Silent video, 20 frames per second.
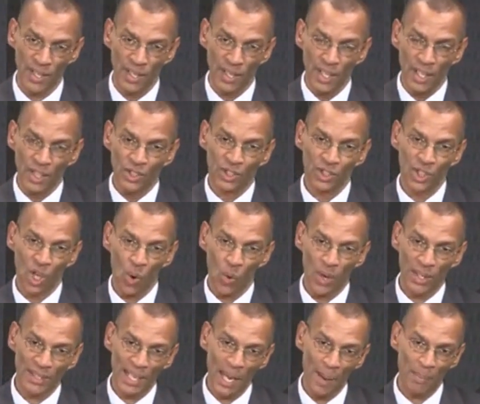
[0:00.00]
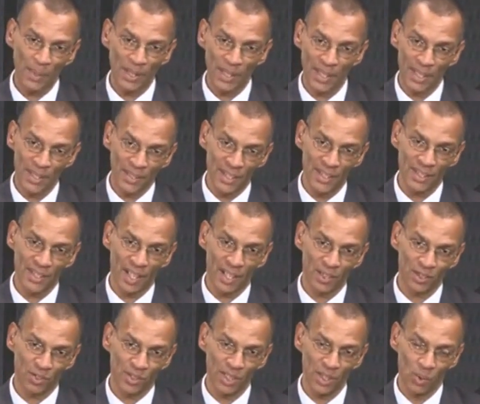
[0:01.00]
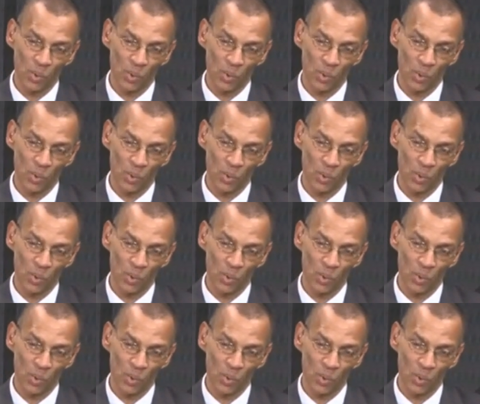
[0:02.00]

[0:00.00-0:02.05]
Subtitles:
Do you know what's happening in this country?